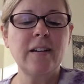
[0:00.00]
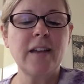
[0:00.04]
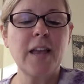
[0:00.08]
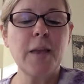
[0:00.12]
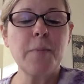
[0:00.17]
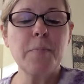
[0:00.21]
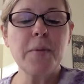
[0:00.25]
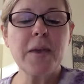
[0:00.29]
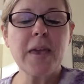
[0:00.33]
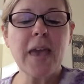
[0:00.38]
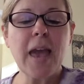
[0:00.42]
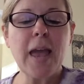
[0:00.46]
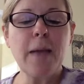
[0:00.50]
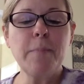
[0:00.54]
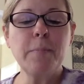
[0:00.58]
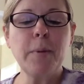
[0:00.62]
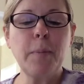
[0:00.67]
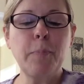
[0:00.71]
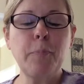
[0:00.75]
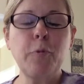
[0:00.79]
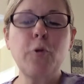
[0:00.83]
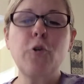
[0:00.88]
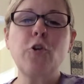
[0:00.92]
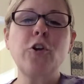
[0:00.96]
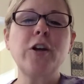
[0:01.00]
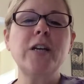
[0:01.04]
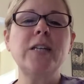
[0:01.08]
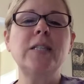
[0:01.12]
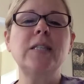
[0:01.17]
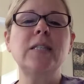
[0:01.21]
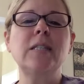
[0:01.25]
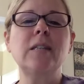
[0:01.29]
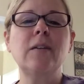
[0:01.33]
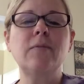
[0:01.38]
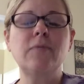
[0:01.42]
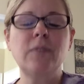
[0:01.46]
he became a
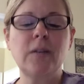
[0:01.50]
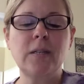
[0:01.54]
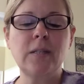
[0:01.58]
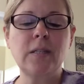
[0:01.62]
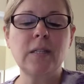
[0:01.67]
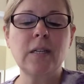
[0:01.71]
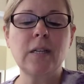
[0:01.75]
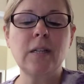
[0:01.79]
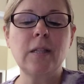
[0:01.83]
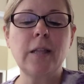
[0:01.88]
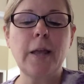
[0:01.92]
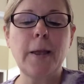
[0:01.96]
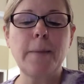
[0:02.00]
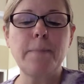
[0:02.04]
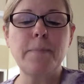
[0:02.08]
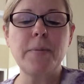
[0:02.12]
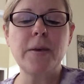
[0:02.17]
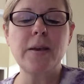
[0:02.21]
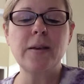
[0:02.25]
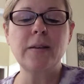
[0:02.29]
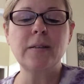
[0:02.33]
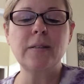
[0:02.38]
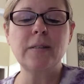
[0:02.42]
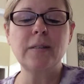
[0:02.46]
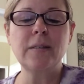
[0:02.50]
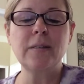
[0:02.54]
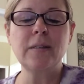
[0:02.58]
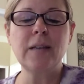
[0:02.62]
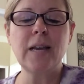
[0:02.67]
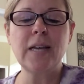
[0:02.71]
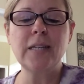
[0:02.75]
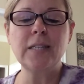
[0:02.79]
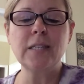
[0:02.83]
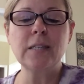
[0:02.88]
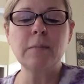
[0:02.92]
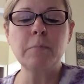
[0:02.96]
priest of Esculapius
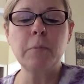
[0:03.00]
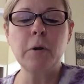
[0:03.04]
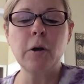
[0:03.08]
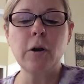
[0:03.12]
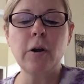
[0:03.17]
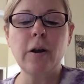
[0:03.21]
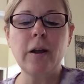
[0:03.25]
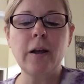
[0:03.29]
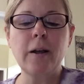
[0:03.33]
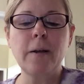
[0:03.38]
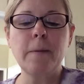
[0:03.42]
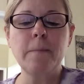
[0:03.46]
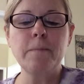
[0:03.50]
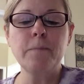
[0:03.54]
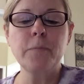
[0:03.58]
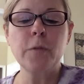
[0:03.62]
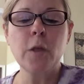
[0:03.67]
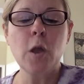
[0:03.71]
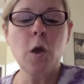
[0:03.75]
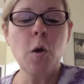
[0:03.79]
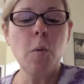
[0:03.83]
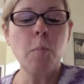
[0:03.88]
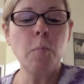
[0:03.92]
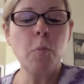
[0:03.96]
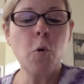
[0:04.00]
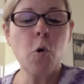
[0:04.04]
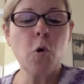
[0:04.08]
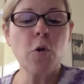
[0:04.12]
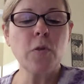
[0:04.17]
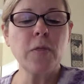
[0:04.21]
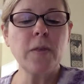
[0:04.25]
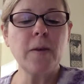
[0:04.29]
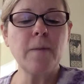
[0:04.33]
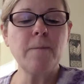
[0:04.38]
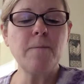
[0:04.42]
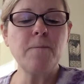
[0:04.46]
at Smyrna.
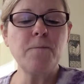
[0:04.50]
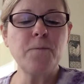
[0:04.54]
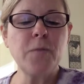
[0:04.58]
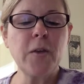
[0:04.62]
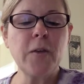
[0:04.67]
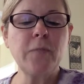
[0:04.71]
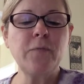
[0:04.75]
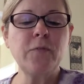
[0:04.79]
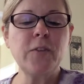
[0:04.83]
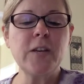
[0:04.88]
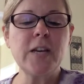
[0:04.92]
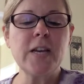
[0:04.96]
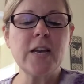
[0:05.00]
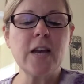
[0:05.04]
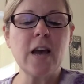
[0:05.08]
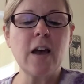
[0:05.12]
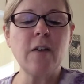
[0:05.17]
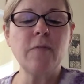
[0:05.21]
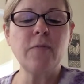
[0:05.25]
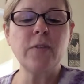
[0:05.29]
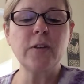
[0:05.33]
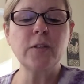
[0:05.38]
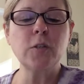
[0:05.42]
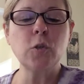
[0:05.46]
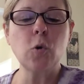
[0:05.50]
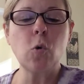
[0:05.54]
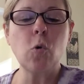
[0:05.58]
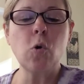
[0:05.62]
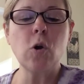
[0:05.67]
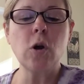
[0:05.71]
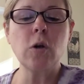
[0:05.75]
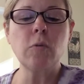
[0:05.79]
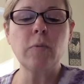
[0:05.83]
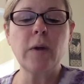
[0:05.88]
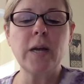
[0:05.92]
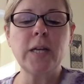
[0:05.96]
More than 50 of his
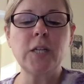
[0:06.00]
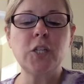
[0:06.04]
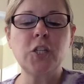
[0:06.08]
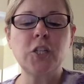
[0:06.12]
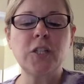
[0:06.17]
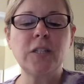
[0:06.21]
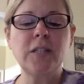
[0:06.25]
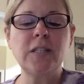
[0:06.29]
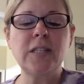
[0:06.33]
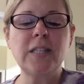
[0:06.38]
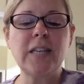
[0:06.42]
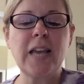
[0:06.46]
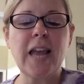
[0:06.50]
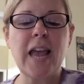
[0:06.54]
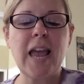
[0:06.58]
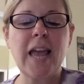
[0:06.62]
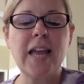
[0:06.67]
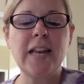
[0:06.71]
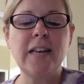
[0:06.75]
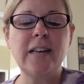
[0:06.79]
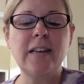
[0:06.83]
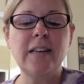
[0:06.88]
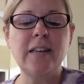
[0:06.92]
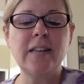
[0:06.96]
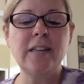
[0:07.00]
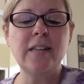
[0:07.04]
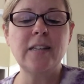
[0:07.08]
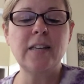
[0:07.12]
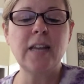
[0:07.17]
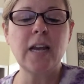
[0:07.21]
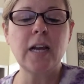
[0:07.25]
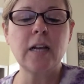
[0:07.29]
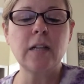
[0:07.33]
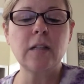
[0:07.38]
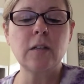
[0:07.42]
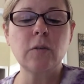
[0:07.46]
orations and
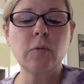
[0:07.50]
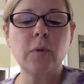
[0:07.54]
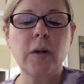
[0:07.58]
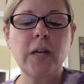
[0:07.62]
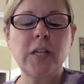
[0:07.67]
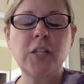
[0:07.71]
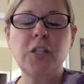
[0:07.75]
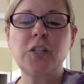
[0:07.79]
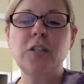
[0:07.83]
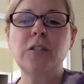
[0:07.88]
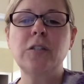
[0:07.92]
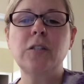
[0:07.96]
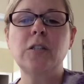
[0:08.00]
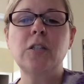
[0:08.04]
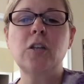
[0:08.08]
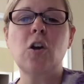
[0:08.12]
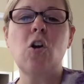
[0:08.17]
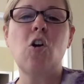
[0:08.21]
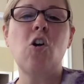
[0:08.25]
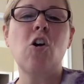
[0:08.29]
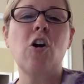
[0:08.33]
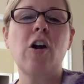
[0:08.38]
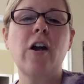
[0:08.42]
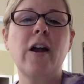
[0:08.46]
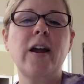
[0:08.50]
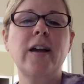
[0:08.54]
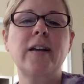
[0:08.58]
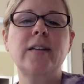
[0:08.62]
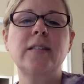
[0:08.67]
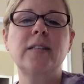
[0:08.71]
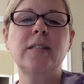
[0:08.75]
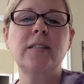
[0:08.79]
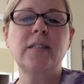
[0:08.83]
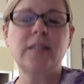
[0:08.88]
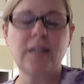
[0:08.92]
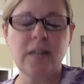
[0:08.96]
declarations are
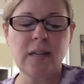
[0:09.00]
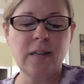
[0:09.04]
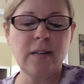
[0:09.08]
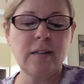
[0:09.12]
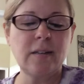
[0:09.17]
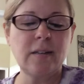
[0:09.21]
extant.